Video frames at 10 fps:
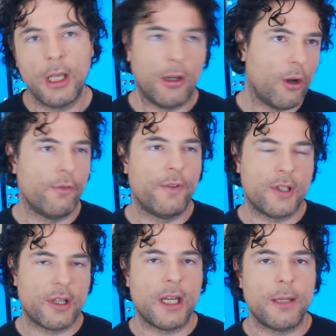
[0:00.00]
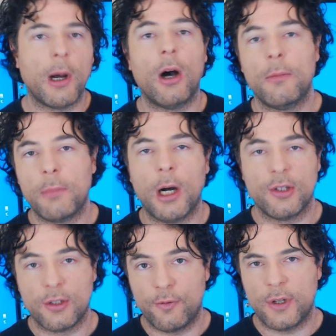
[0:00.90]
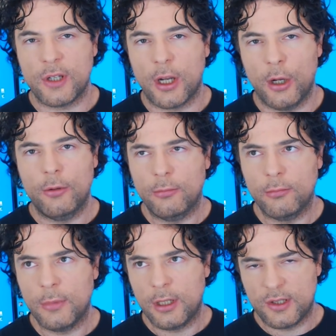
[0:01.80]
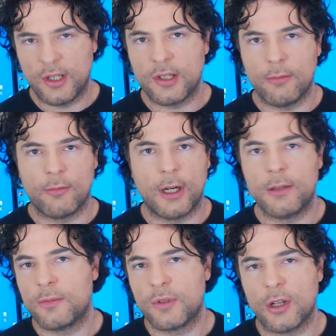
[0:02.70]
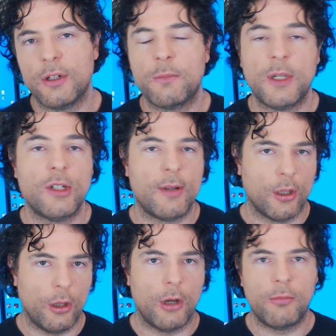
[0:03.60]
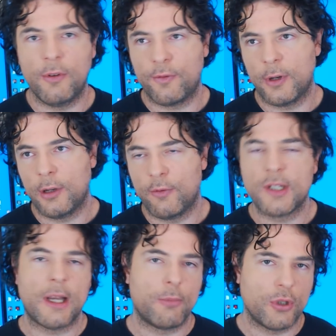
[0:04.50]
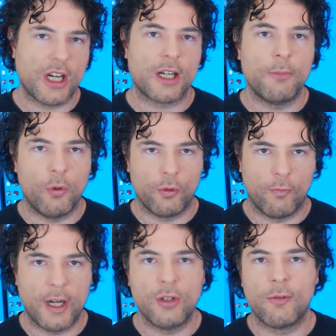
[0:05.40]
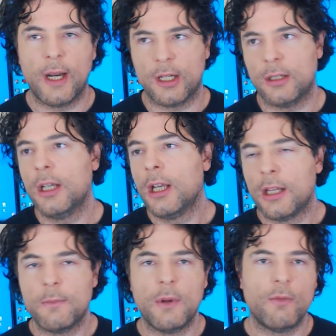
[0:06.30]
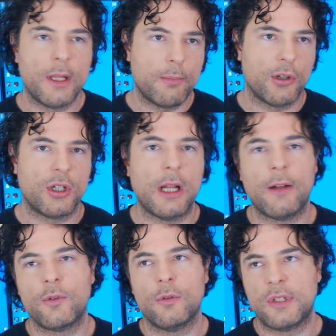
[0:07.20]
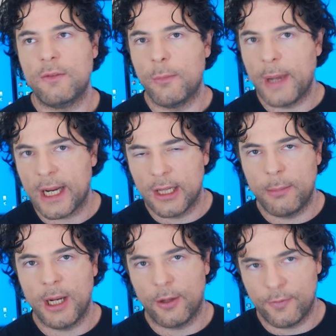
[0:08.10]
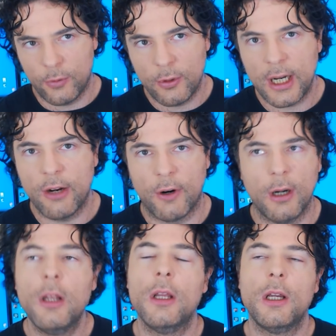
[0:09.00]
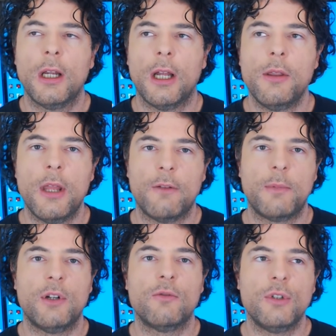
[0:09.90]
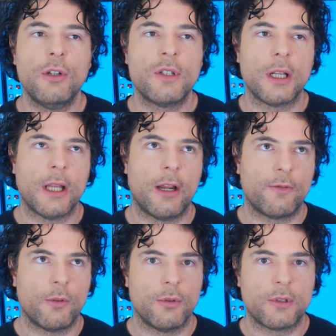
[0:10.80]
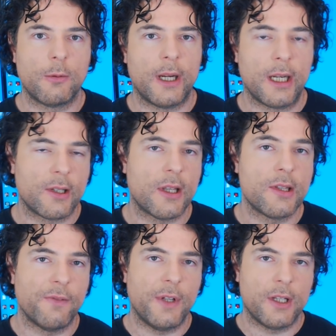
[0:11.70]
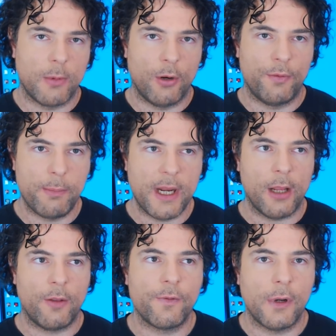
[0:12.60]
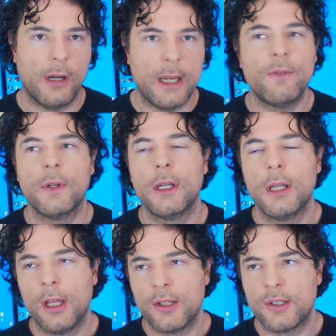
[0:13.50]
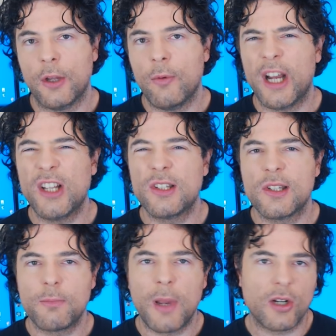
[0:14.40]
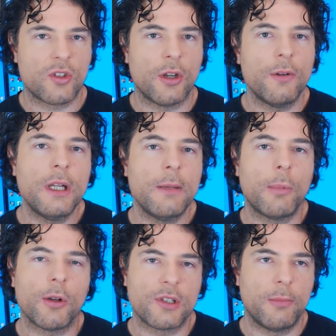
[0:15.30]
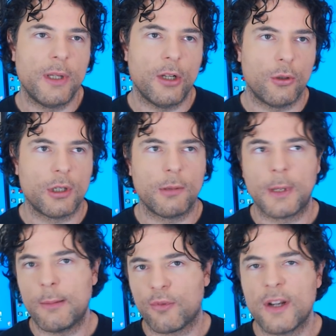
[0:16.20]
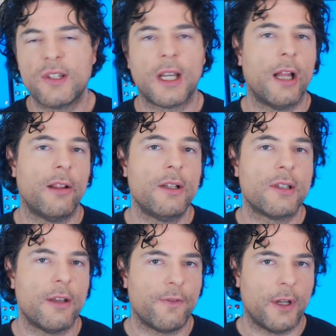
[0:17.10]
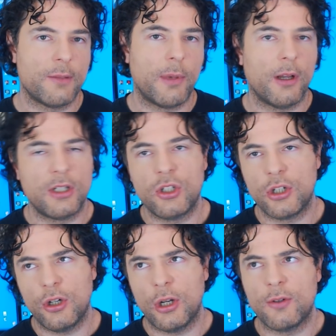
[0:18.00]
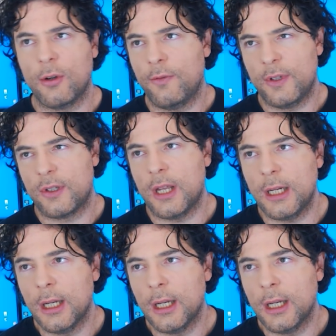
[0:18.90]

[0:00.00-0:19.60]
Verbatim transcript: obviously part and parcel for its own system, right? Sony have been doing a lot with, for example, checkerboard rendering, and they've been really pushing that, of course, even back in the PS4 era, and they've been using that, of course, quite extensively as well with the PS5. So I suspect Sony possibly are not going to be embracing it, at least their first-party studios. Obviously,